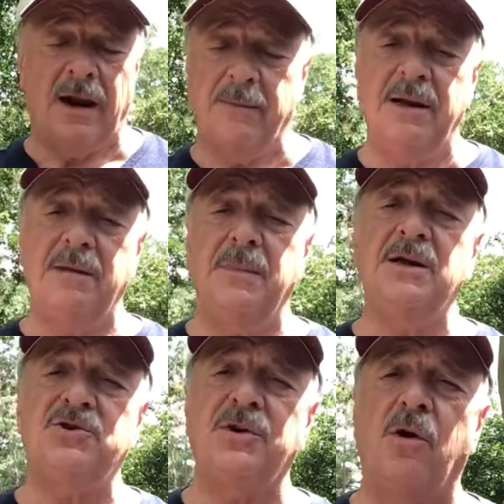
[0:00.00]
been in
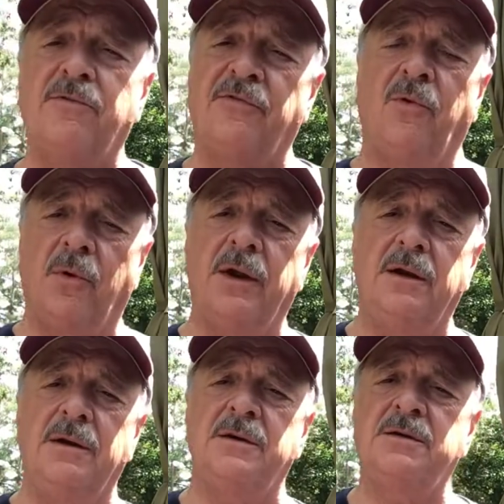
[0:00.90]
ministry over 40
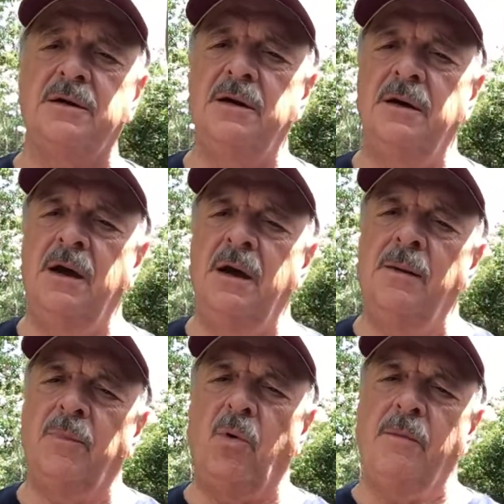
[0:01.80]
years.
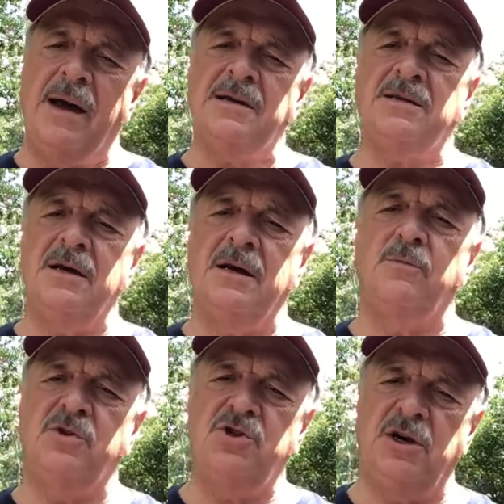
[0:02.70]
But when my son
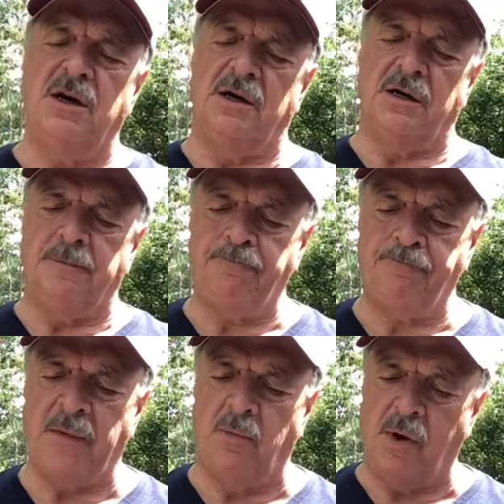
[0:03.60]
was young,
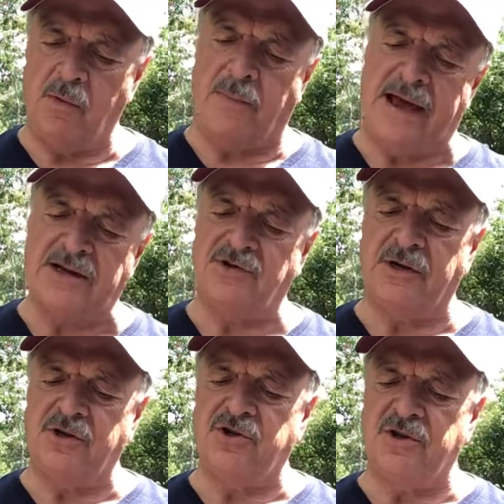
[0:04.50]
and we were
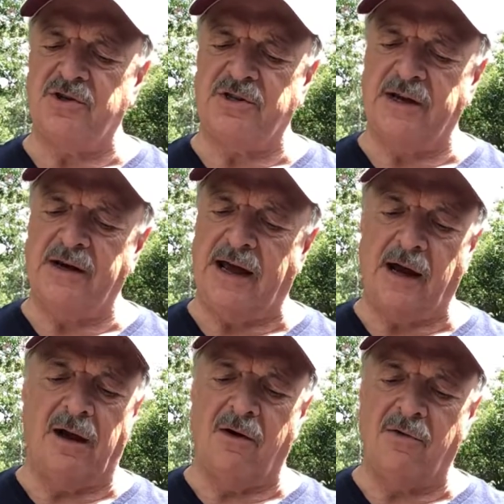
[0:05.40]
pastoring a church there, had
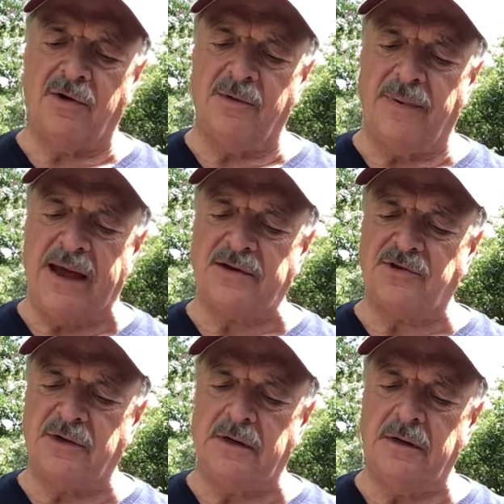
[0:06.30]
a long-term
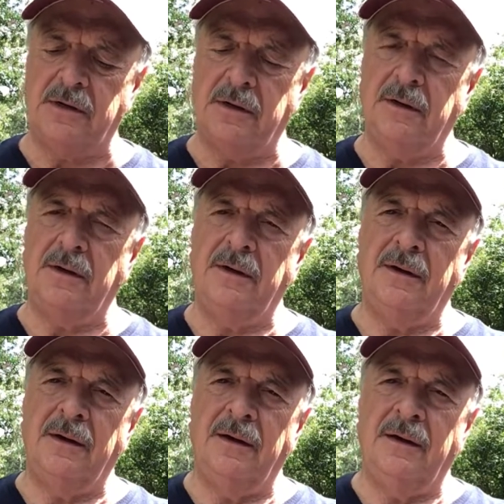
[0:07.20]
pastorate,
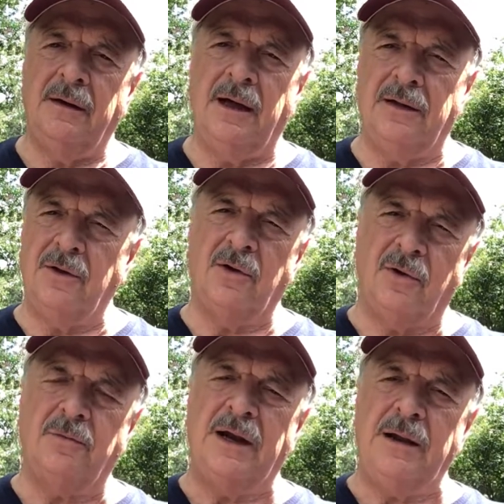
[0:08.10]
and the
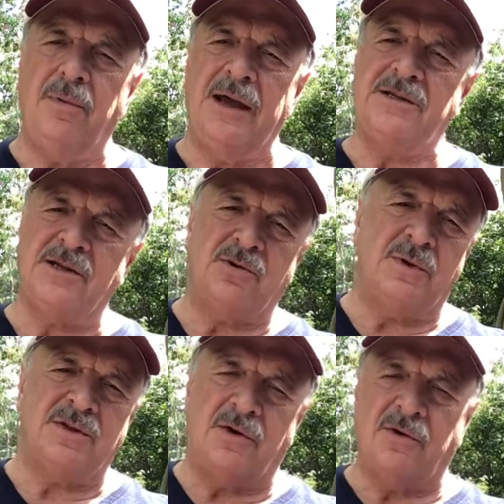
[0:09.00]
Lord really blessed us. We
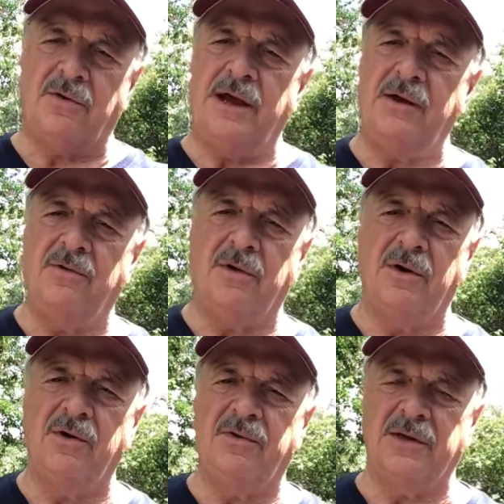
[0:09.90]
saw great
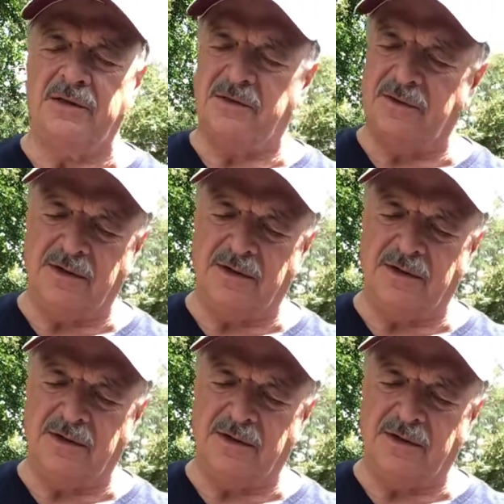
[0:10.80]
growth as